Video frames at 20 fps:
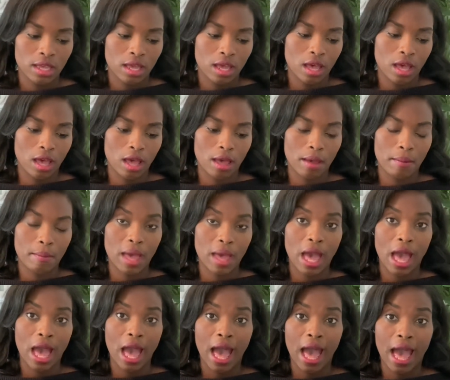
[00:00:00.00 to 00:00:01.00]

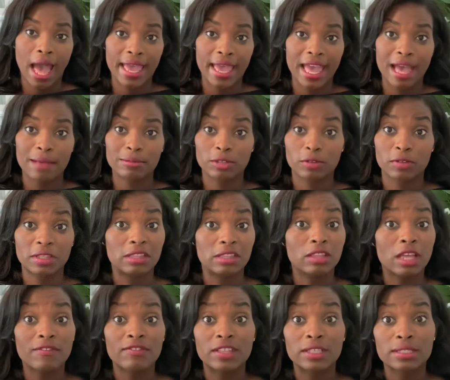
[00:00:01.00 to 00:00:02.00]
I absolutely
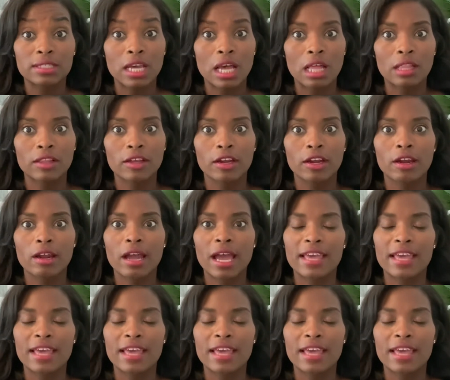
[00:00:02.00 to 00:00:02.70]
love this color.